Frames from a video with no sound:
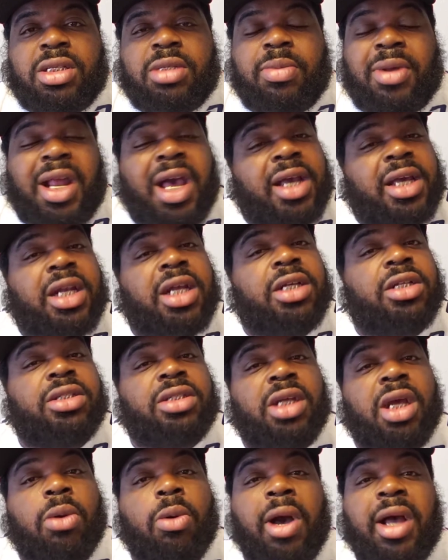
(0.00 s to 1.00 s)
But I can
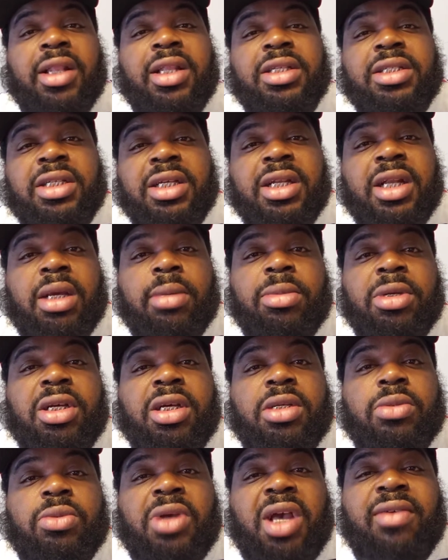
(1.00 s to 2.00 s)
understand why they say that
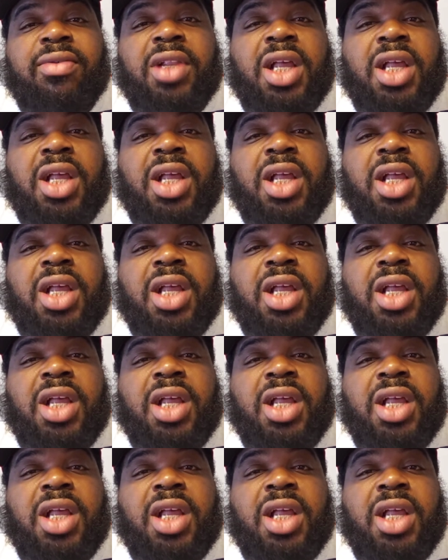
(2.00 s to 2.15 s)
because we have a